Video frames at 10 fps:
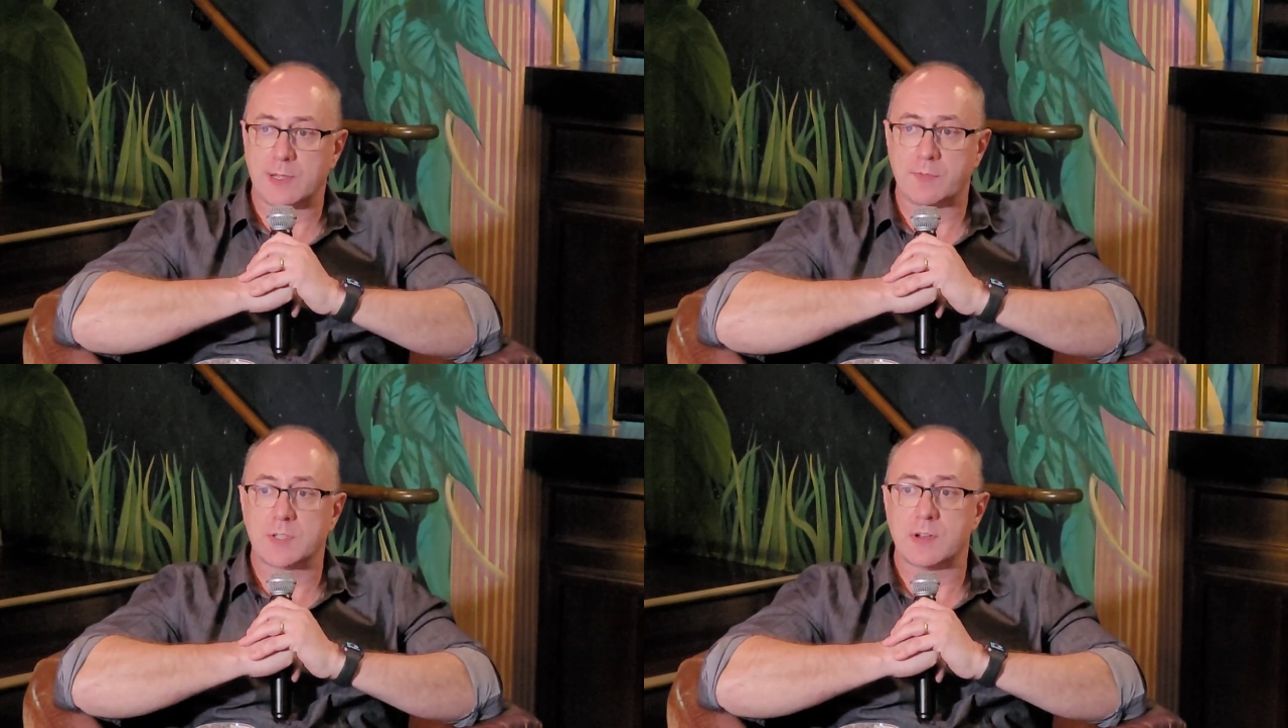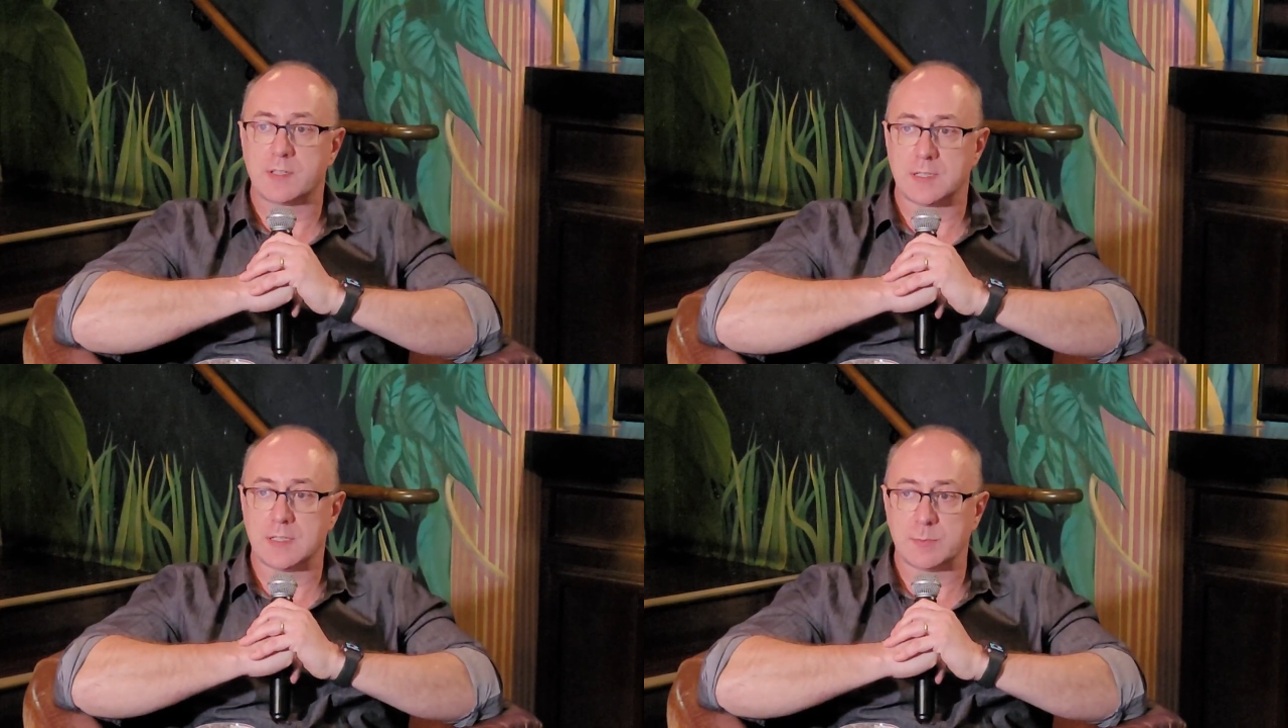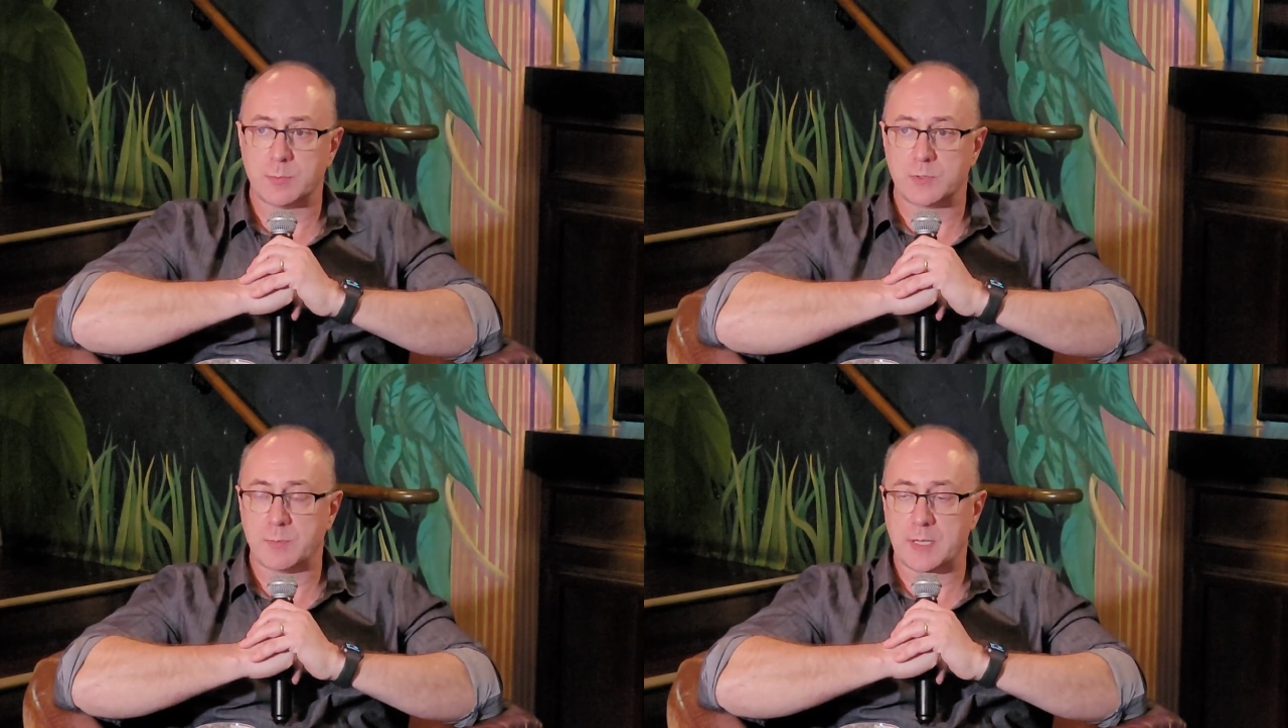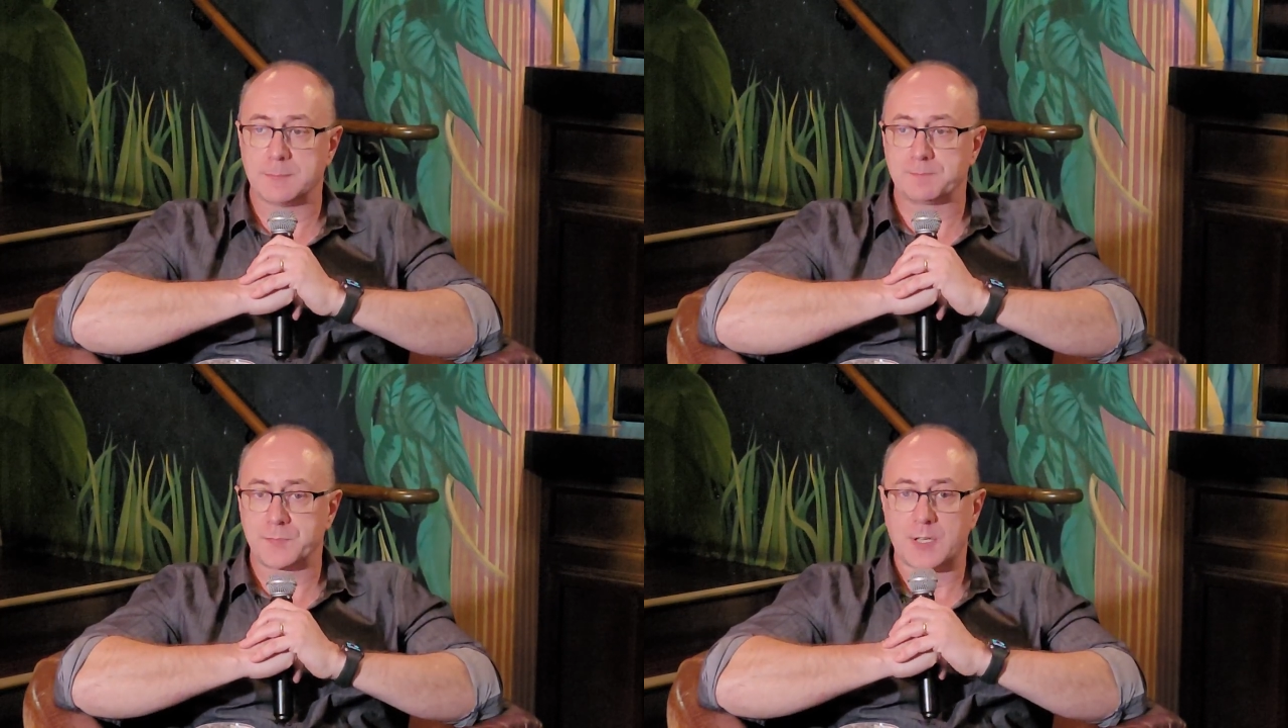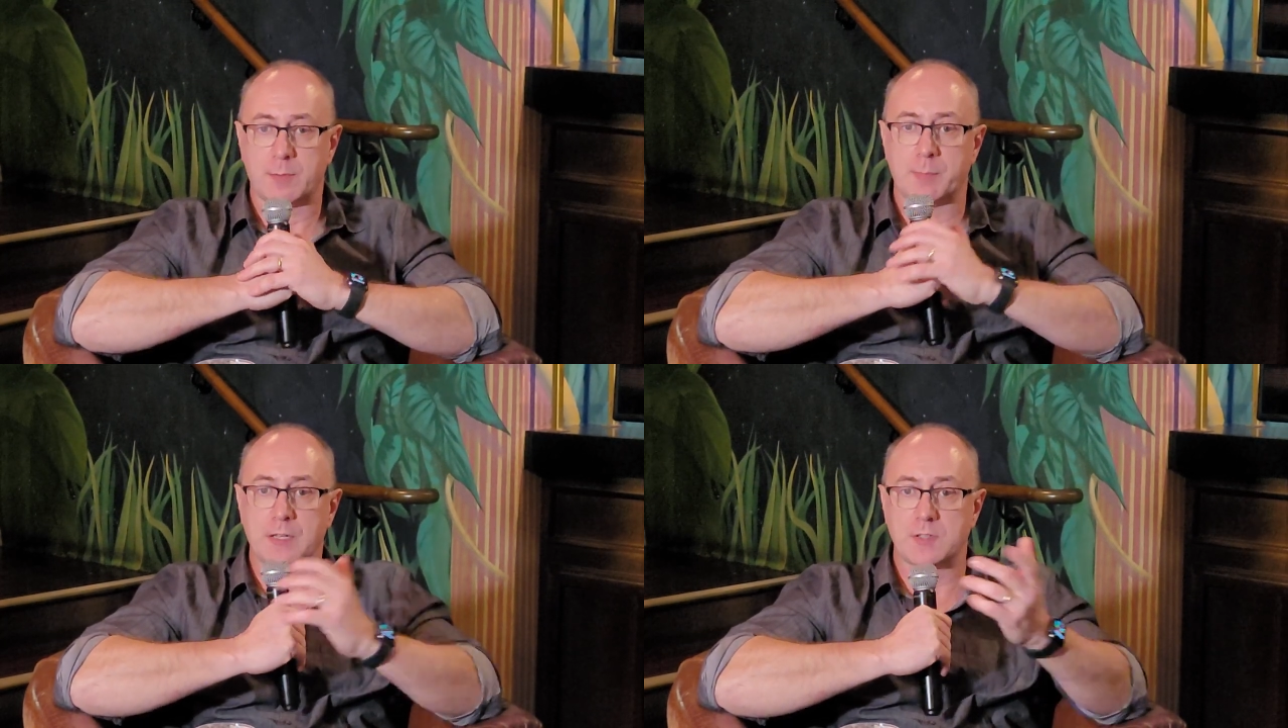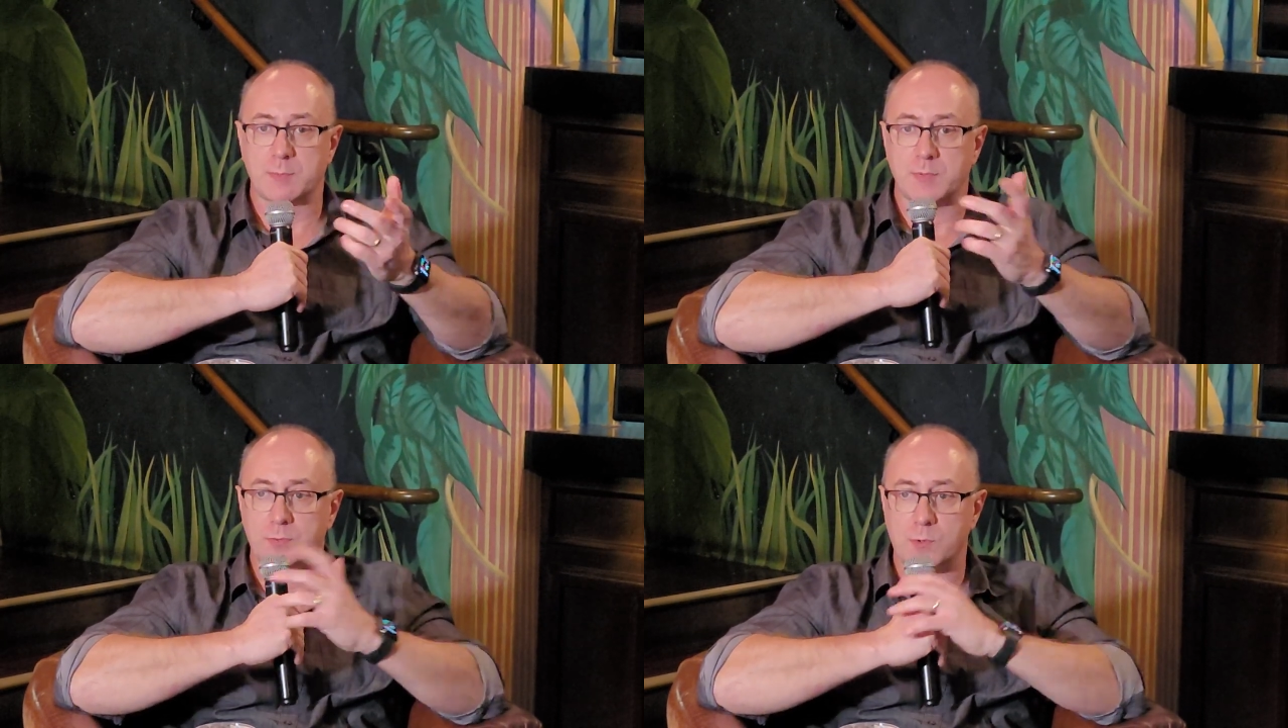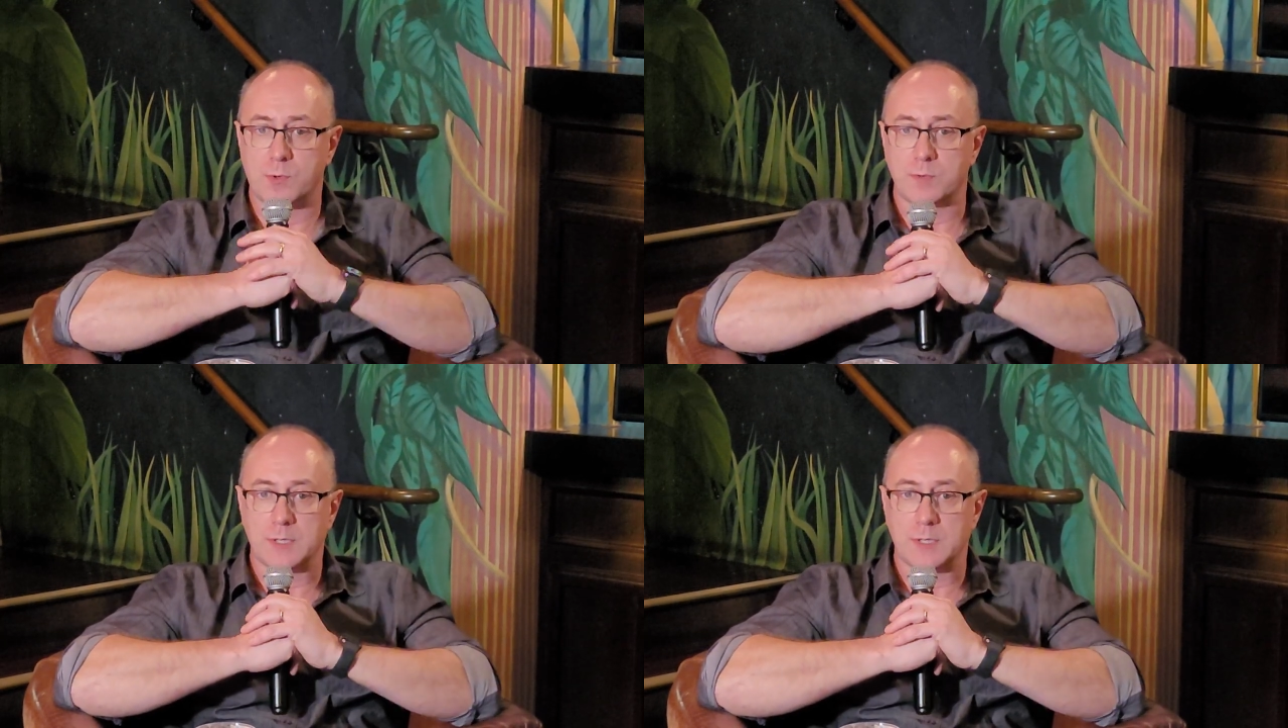of advertising and sports betting. When I mentioned before